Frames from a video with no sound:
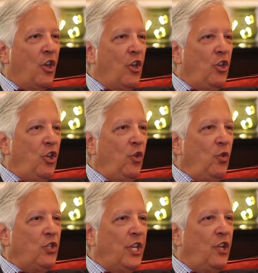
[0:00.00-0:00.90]

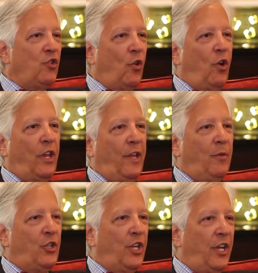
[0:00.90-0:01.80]
Use intraoral
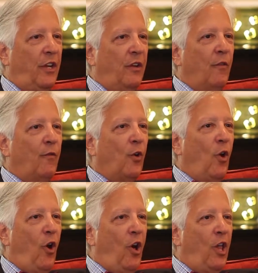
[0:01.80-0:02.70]
imaging for
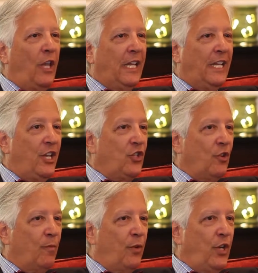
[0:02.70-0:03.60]
all
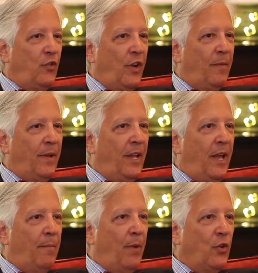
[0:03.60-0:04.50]
initial pre-treatment
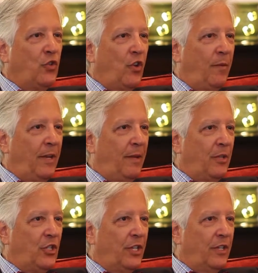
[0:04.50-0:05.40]
and post-treatment
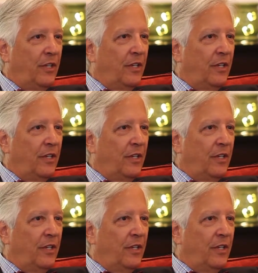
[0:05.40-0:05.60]
imaging,